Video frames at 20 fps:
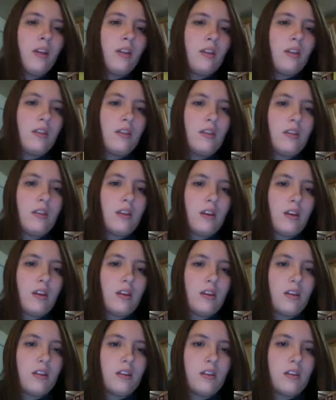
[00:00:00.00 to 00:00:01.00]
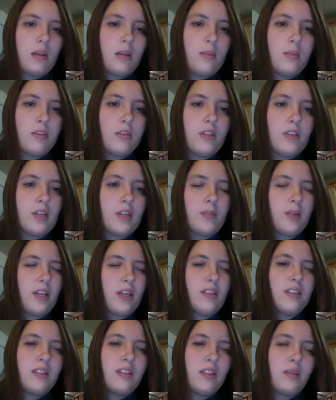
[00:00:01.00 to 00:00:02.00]
The sample size,
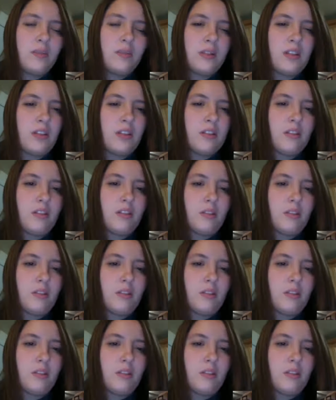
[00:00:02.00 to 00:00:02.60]
because the sample size is so